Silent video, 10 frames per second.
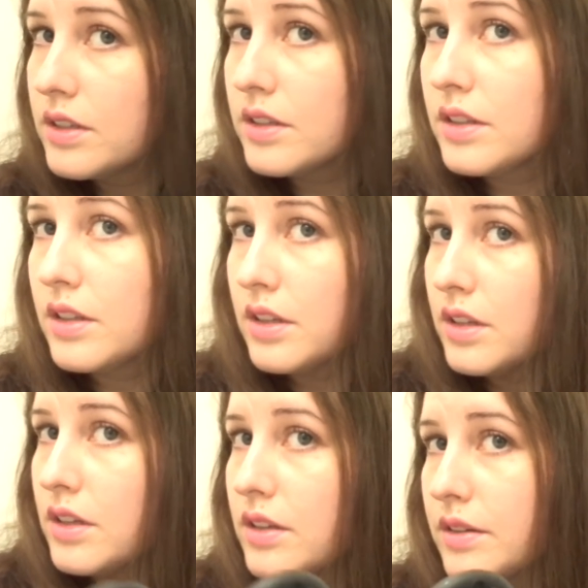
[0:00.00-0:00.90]

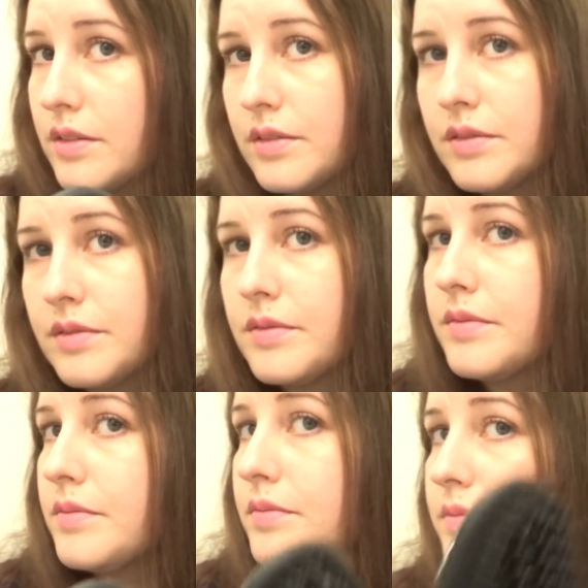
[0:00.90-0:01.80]

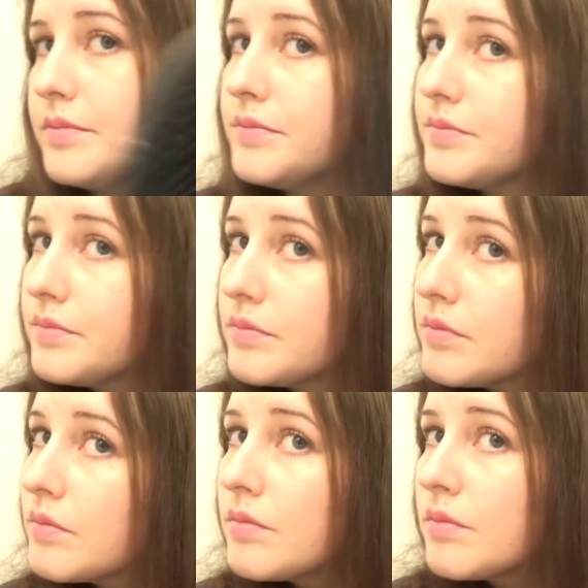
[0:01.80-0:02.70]

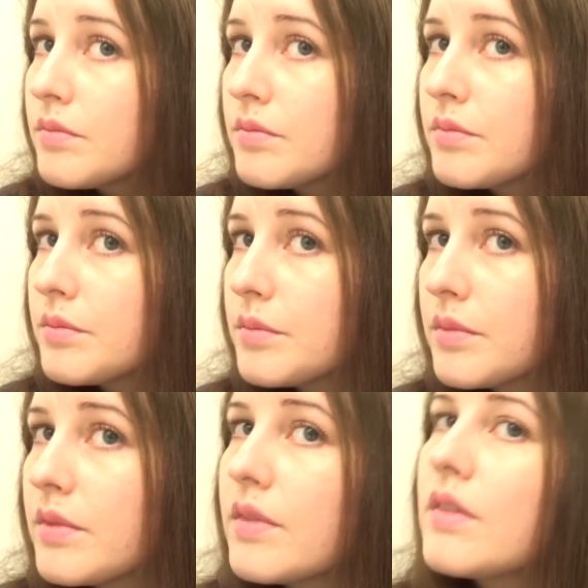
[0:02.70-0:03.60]

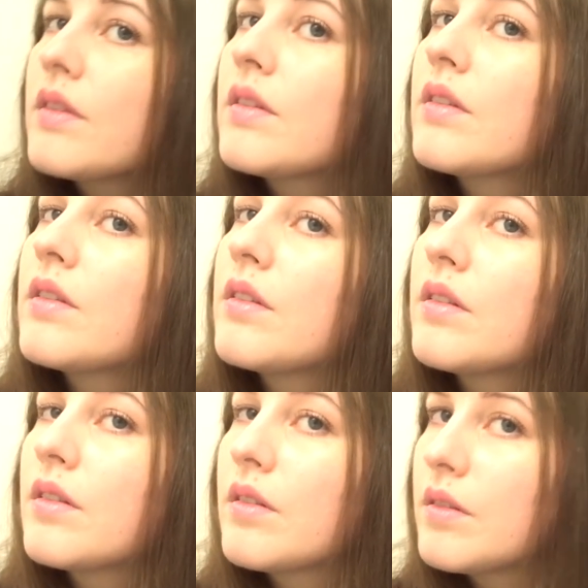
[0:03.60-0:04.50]

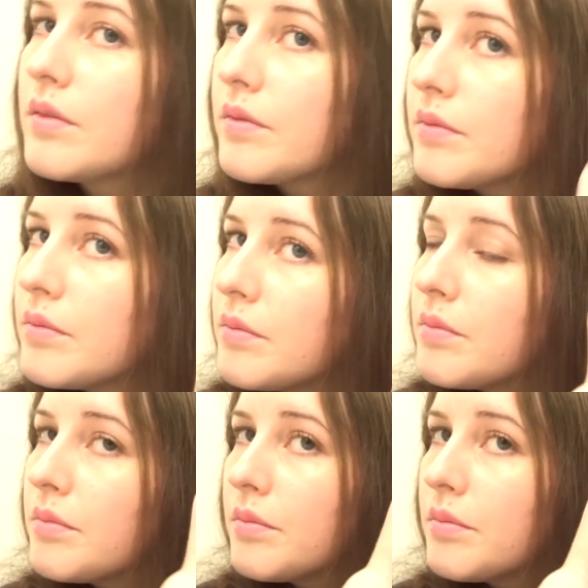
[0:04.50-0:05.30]
Nobody speaks.